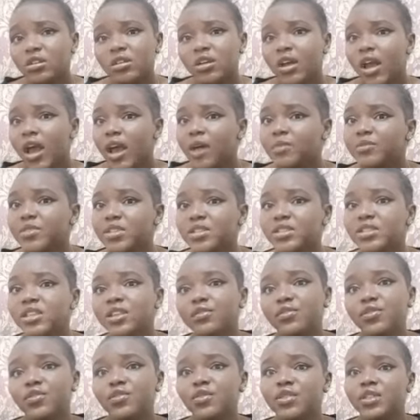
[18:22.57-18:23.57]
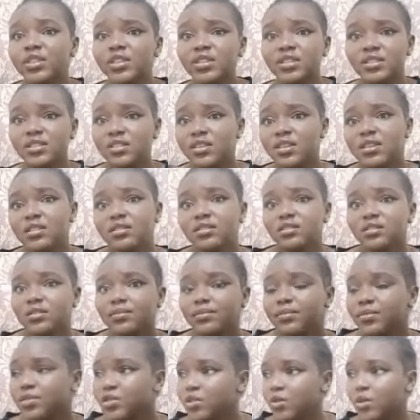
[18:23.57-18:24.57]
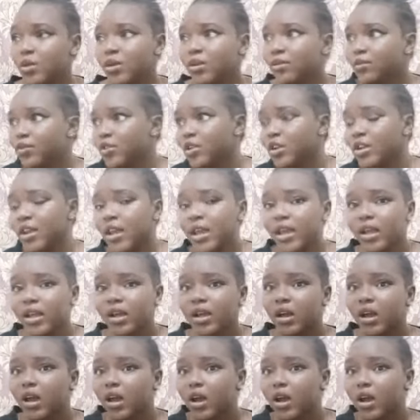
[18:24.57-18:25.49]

I'm just giving you these things. So if you're like